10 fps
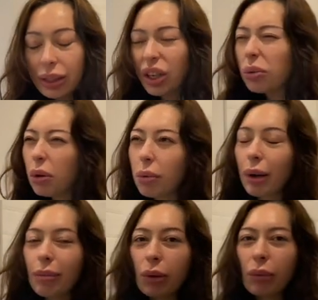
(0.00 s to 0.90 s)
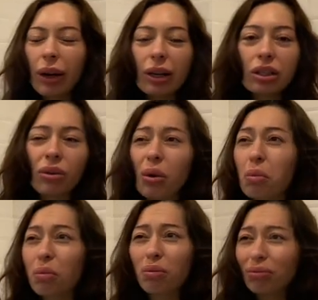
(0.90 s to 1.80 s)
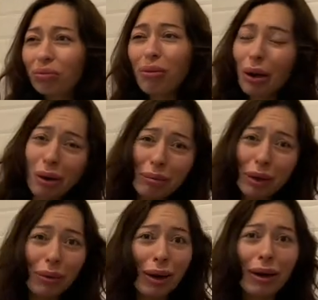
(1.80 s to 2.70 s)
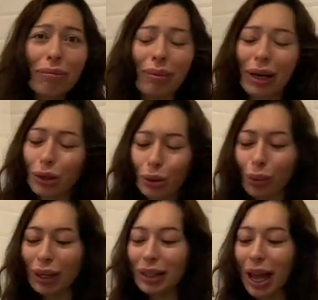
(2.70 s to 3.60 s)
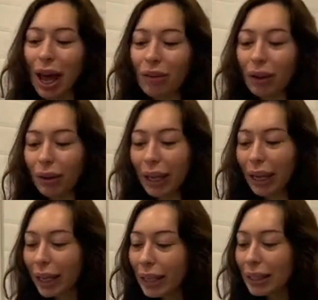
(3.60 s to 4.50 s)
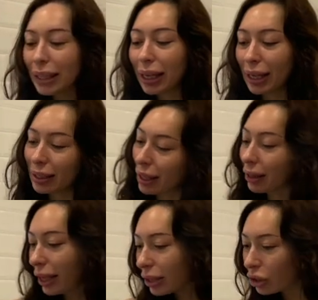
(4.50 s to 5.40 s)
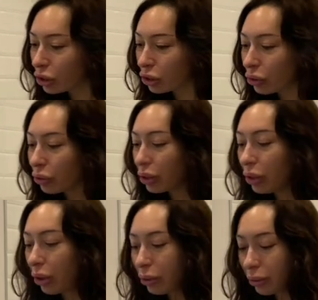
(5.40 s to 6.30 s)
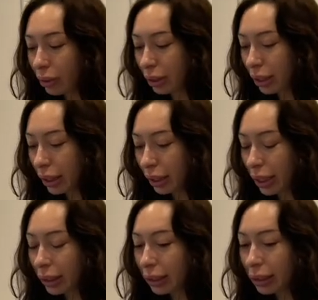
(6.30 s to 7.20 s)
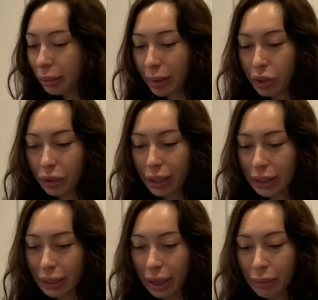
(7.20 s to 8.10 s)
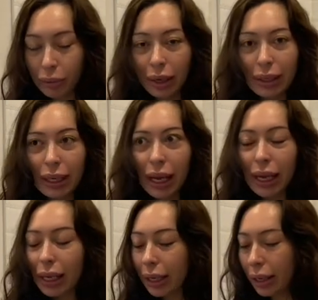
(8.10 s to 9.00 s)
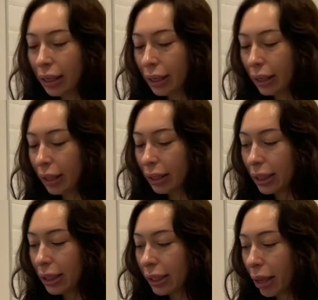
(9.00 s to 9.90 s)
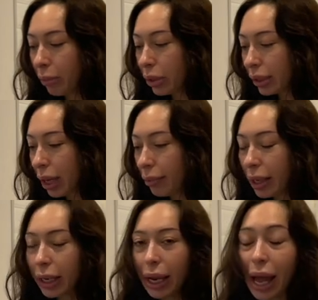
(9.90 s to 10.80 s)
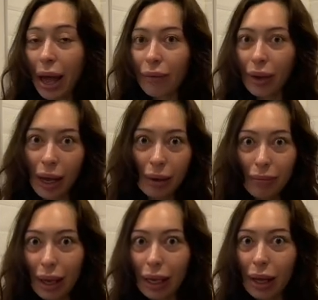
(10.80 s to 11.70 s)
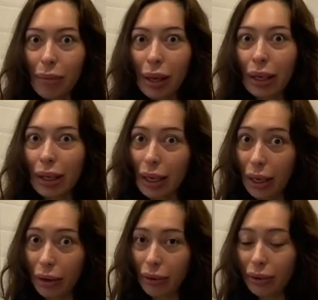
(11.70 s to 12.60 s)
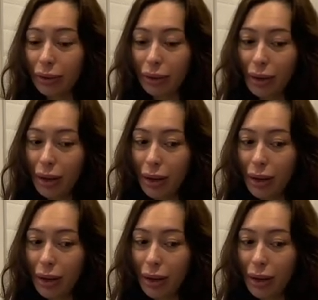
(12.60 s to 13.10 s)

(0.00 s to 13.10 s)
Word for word: Don't know when I'm gonna wear it, don't know where I'm gonna wear it, but I just wanted to have it on hand in case I like to, you know, get a little bit dressed up one day. Summer's coming and I haven't had makeup in years.